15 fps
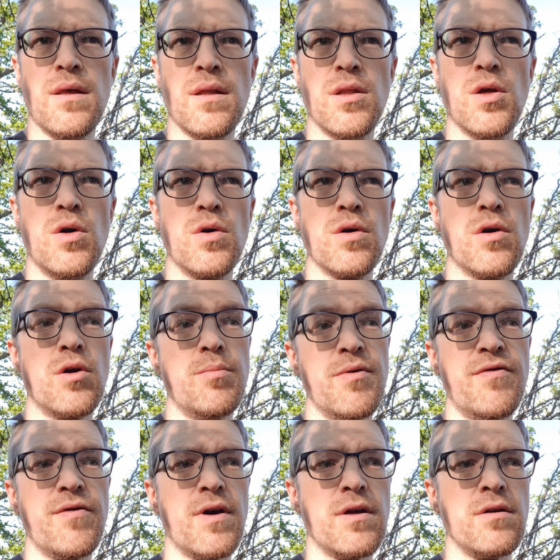long, or
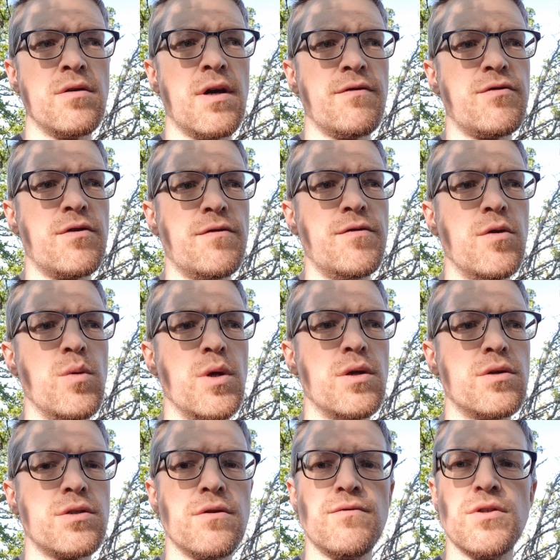after a few
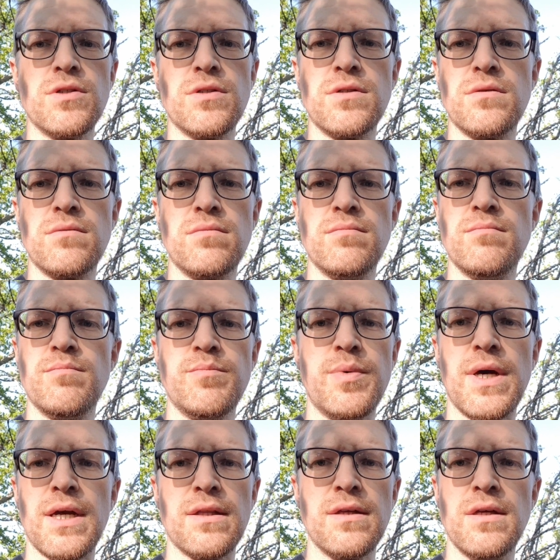years they've just
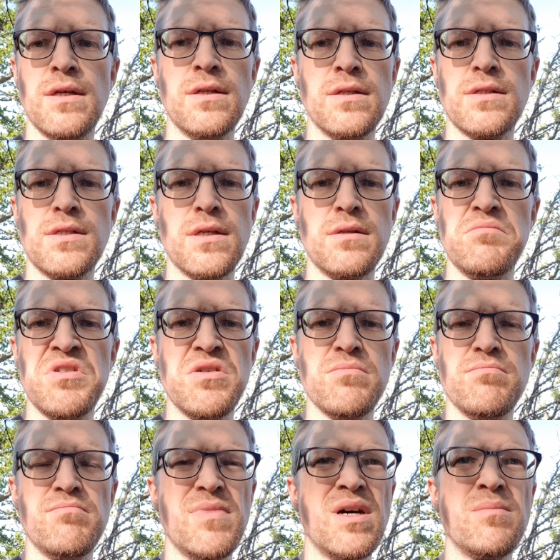packed it in and said, no,
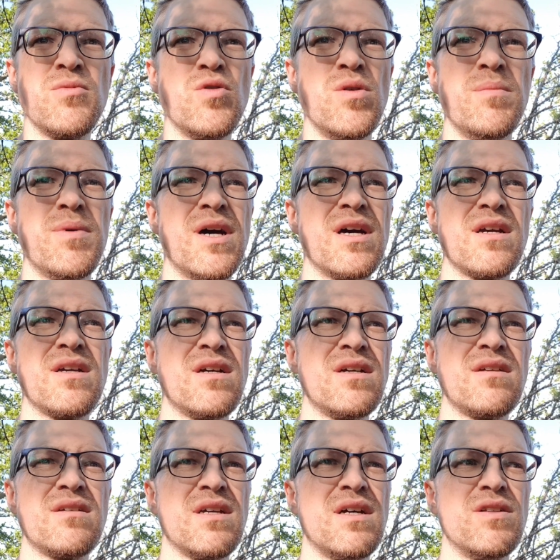I'm going back, I
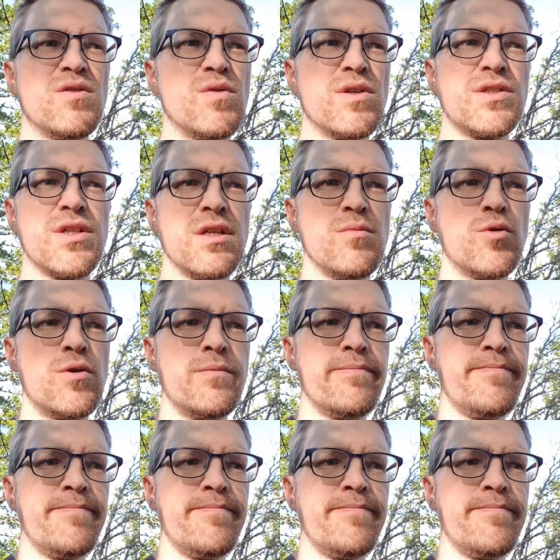can't do this anymore.